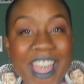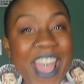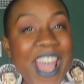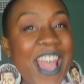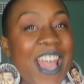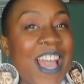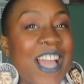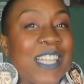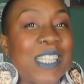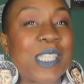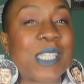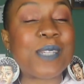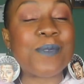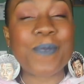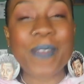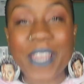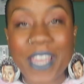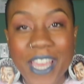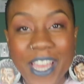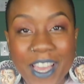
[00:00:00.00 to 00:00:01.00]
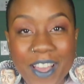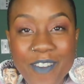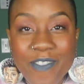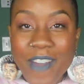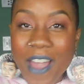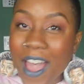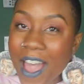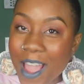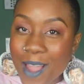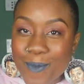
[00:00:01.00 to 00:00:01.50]
And speaking of
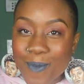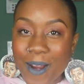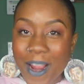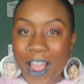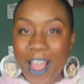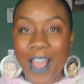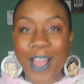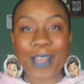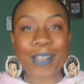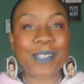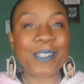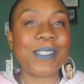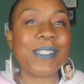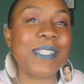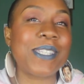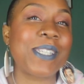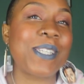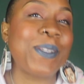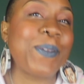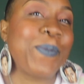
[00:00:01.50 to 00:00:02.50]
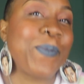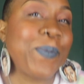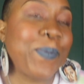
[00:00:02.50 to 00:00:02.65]
eyebrows,